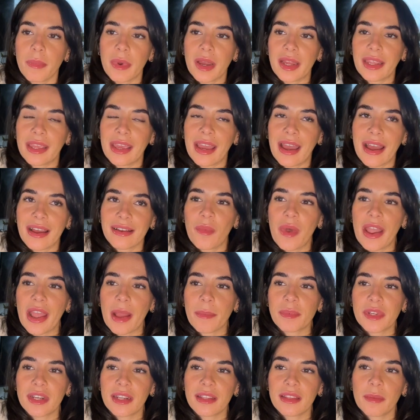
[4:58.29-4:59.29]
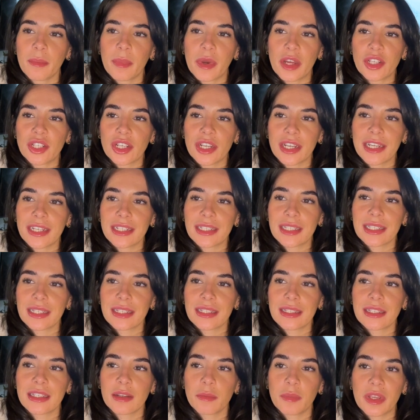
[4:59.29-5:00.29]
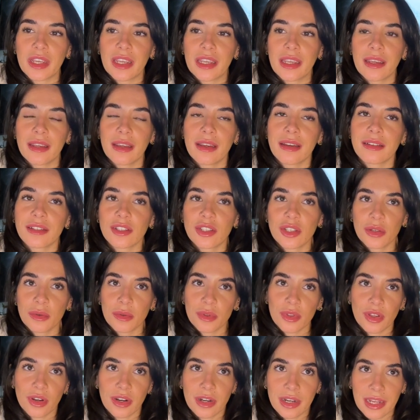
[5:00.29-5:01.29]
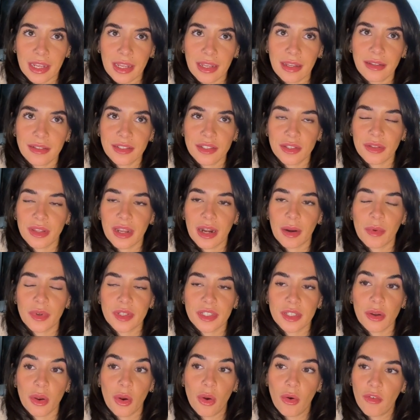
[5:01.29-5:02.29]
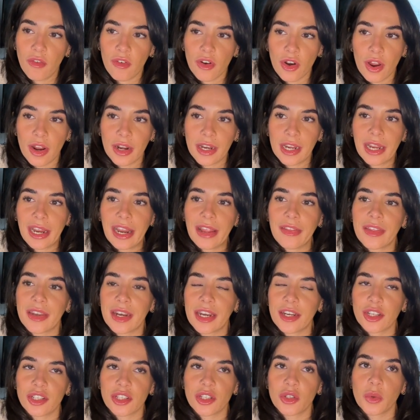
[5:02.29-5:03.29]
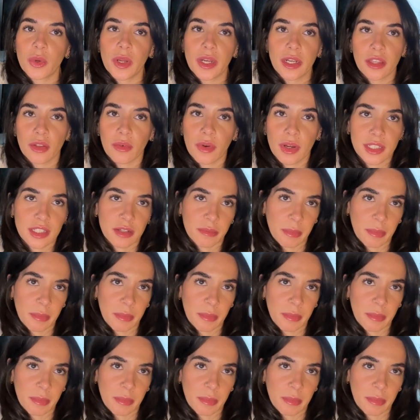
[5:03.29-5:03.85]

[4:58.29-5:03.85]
But yeah, I updated the budget to be 230 so that I wasn't over on it, and then I just tweaked the rest of